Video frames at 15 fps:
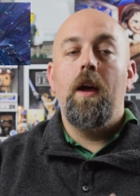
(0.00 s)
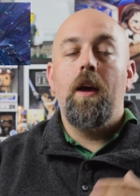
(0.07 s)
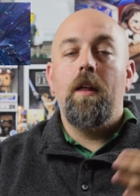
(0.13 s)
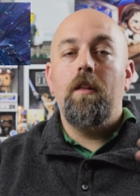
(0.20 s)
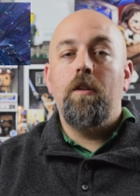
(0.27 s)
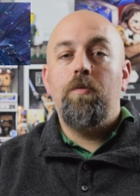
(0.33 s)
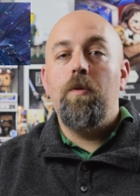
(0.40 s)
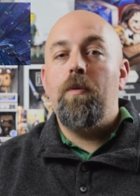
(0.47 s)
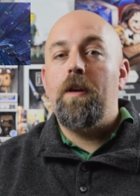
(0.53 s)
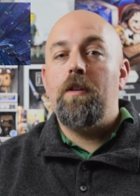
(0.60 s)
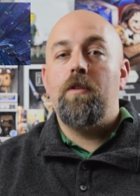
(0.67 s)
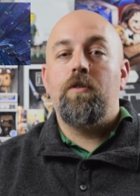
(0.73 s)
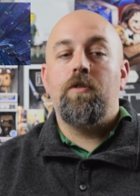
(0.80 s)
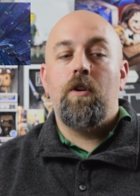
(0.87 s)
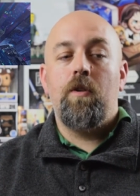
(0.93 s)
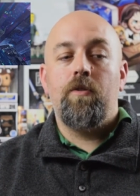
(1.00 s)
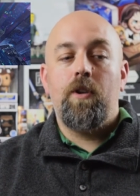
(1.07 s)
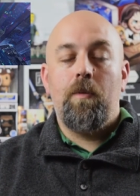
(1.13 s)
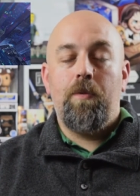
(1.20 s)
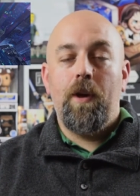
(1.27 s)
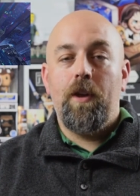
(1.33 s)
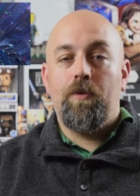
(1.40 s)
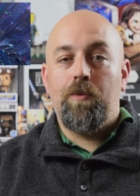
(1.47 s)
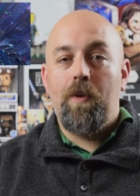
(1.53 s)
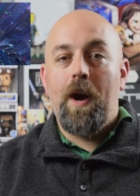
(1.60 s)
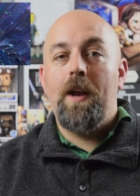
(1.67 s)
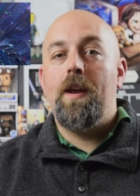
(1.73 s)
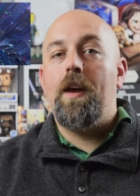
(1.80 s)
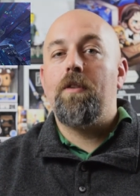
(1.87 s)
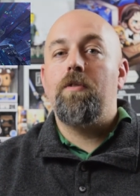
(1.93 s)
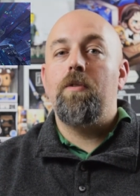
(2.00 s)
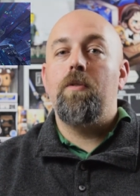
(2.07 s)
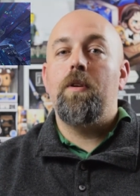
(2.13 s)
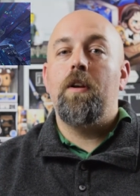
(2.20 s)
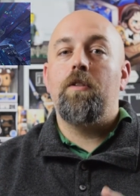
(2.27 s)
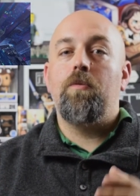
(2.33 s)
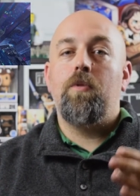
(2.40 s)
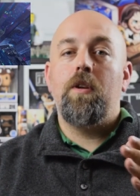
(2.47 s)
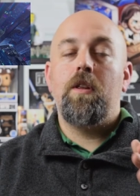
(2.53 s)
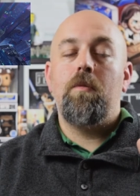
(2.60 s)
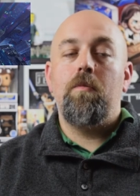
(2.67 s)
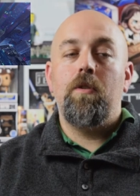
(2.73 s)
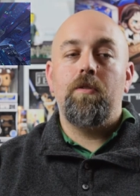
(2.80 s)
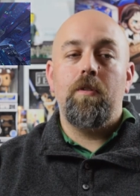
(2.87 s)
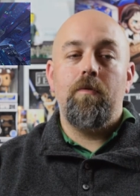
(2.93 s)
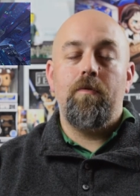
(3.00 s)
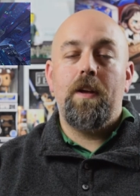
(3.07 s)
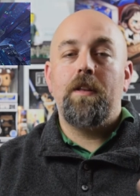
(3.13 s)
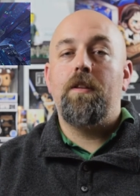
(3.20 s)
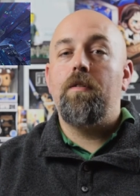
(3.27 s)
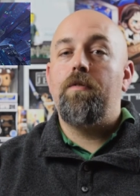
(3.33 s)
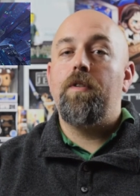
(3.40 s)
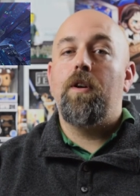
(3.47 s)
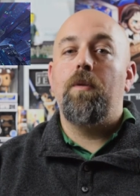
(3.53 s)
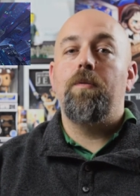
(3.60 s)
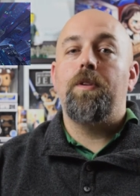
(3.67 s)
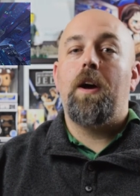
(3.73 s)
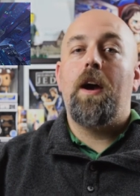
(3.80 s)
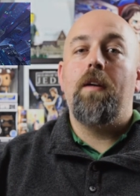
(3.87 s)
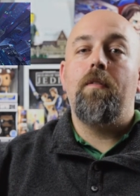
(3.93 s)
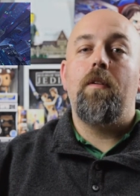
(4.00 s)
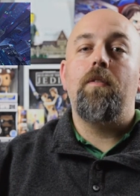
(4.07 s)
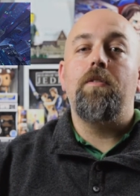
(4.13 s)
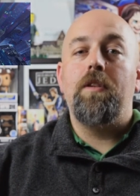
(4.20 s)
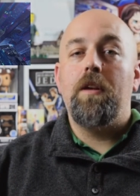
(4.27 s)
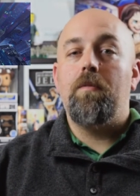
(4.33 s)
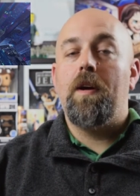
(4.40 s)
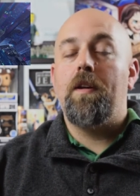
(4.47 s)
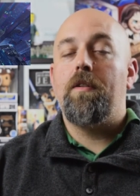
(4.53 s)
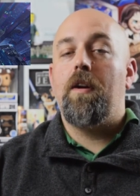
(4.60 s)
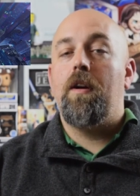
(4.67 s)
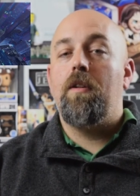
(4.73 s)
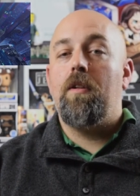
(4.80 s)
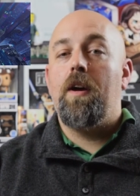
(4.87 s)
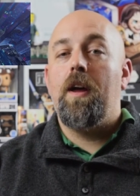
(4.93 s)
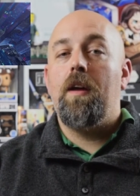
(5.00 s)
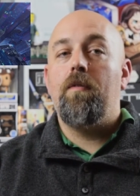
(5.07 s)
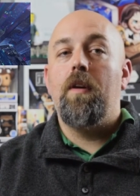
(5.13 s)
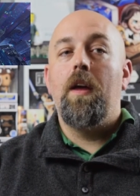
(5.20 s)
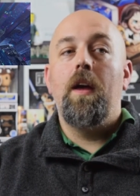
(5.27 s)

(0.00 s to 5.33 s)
And this movie deserves a place right next to it as one of the most inventive films I've ever seen in my entire life.